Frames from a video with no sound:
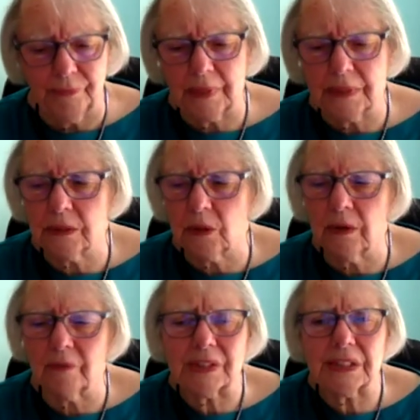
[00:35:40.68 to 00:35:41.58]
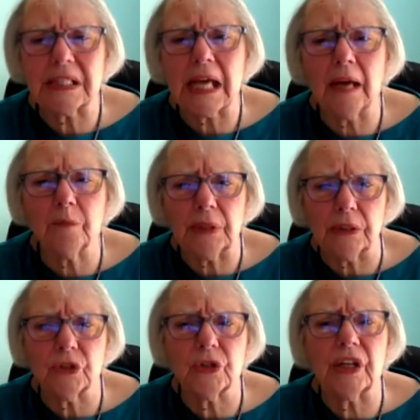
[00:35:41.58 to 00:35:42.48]
sort of
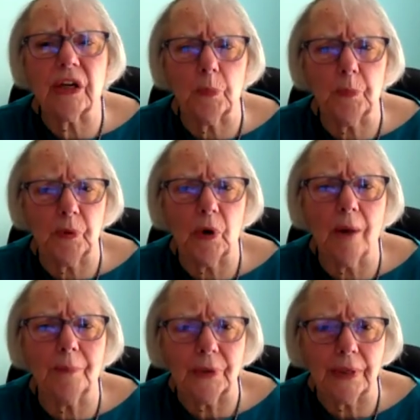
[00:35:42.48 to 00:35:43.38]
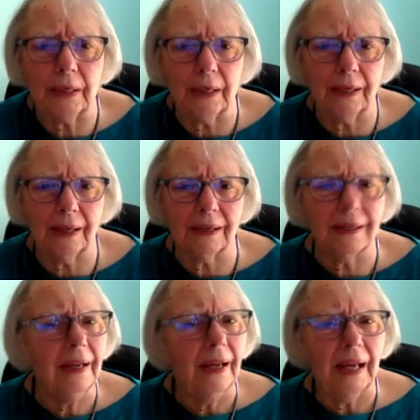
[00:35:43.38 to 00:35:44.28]
establish their property, and
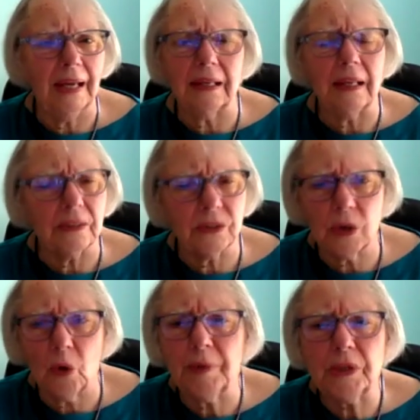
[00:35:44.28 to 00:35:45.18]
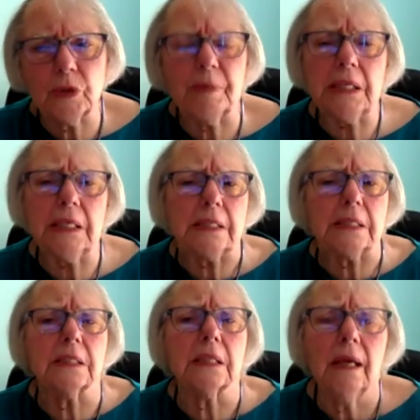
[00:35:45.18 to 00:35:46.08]
there's so much
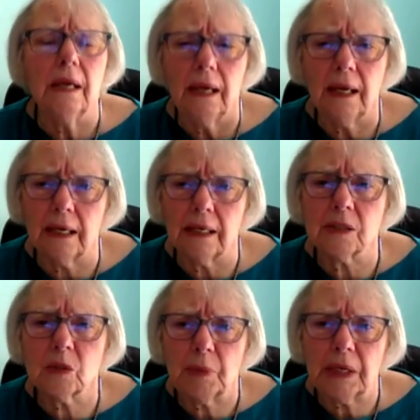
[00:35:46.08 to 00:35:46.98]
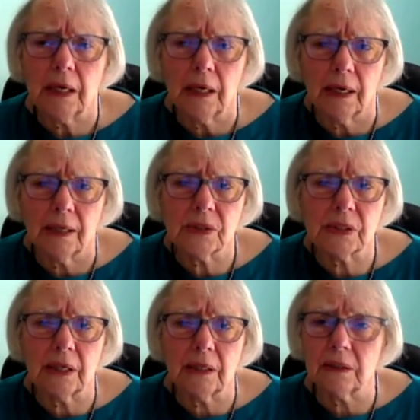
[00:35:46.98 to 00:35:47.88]
meanness, and it's because
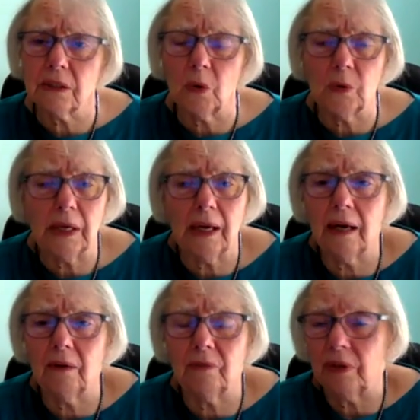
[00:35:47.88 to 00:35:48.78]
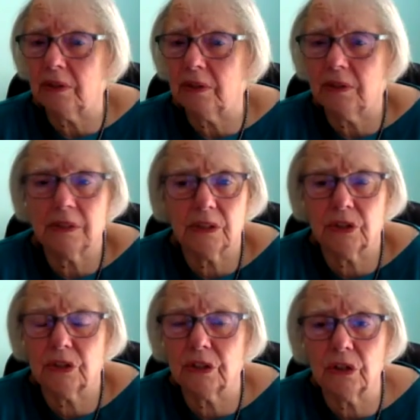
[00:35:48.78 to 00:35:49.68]
they don't have a
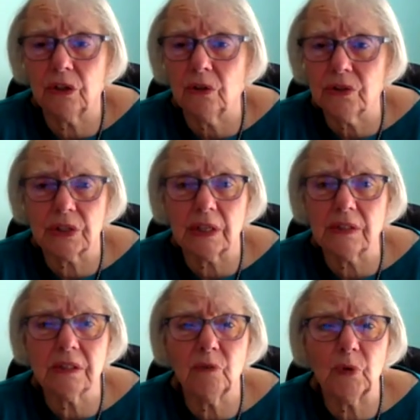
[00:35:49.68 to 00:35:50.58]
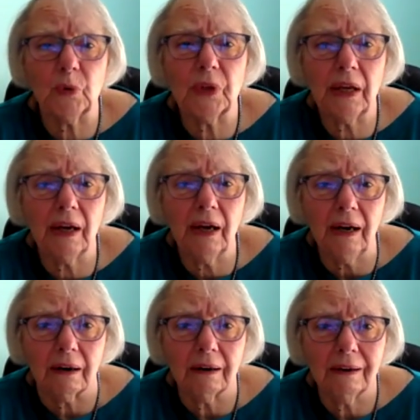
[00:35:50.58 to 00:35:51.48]
secure sense of who they are.